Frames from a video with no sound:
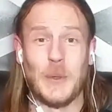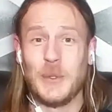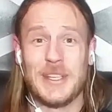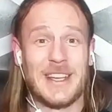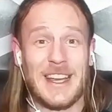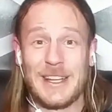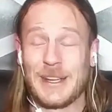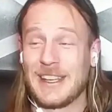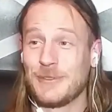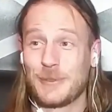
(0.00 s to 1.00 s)
don't
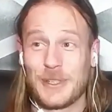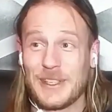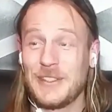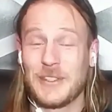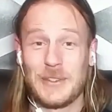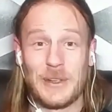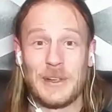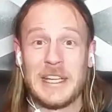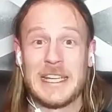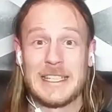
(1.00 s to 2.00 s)
I, I really do
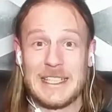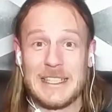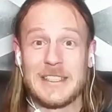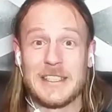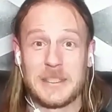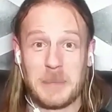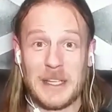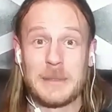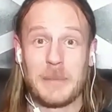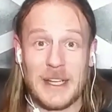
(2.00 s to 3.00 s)
not need to
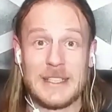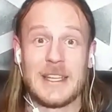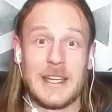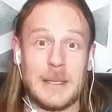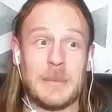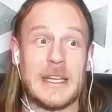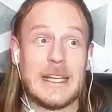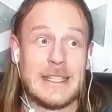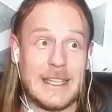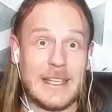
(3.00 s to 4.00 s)
spend my time
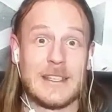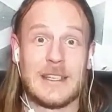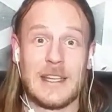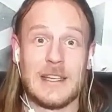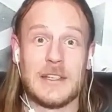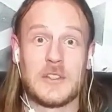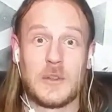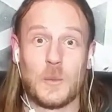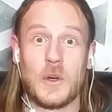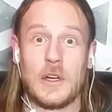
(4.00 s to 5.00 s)
dedicated
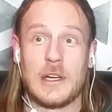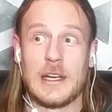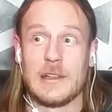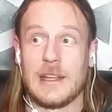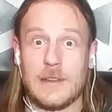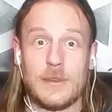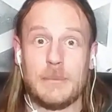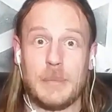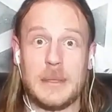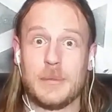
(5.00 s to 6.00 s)
to what
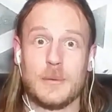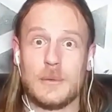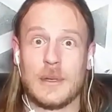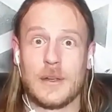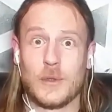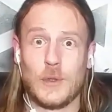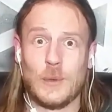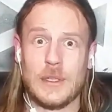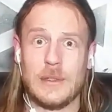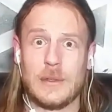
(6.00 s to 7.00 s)
11 people are
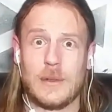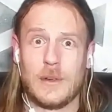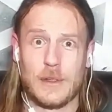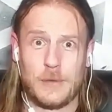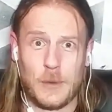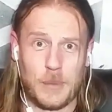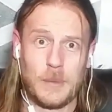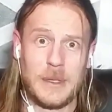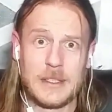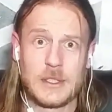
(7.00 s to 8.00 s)
doing on a
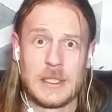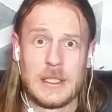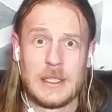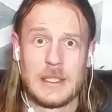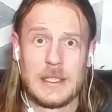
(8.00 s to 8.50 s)
football pitch.